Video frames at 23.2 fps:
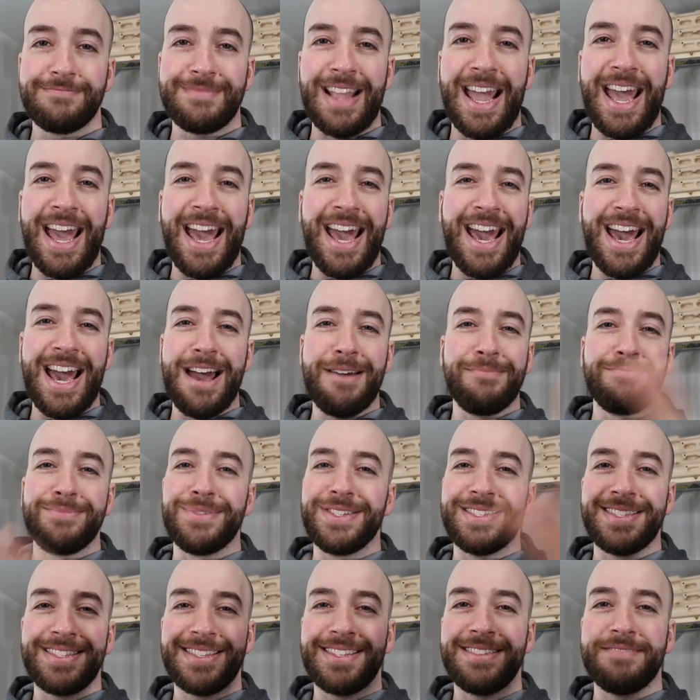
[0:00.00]
I'm
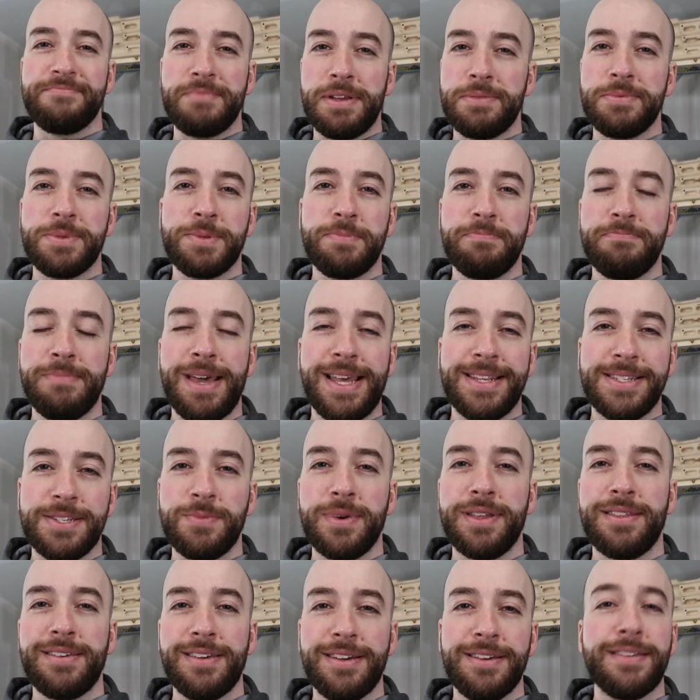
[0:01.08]
just messing
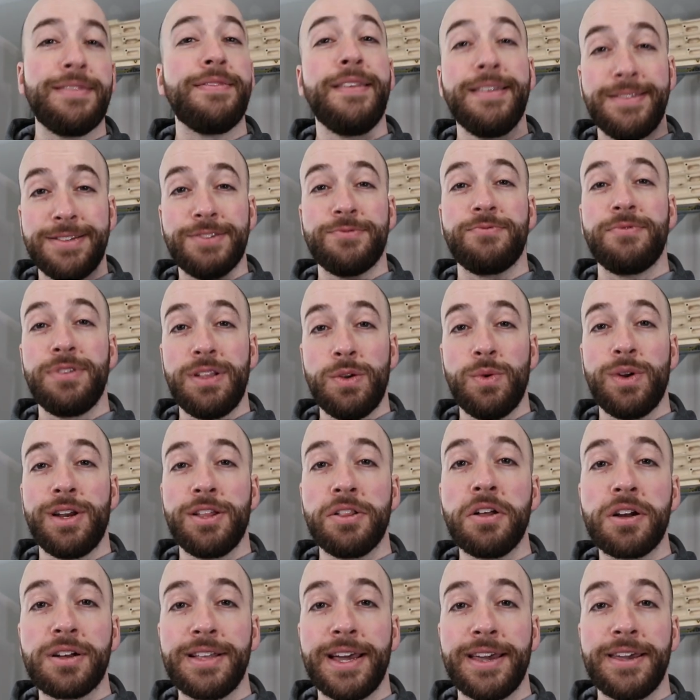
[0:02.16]
with you. This is really what it
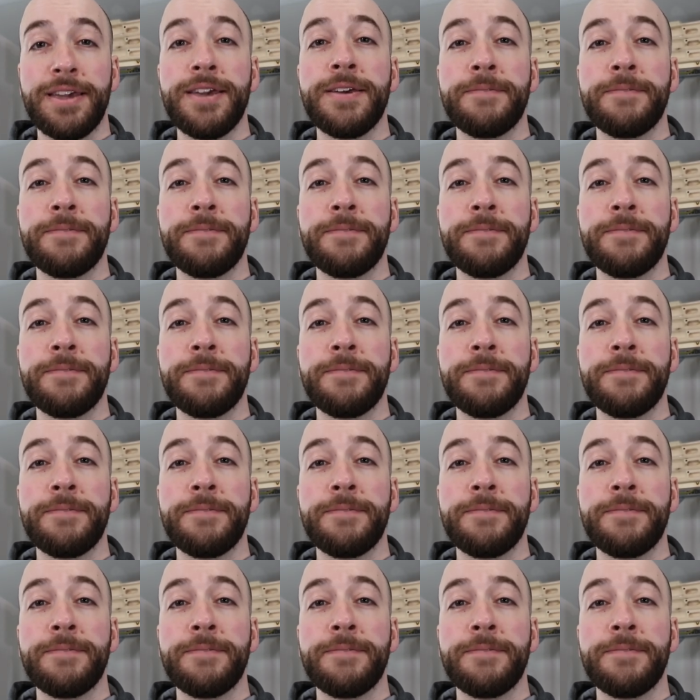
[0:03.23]
looked like.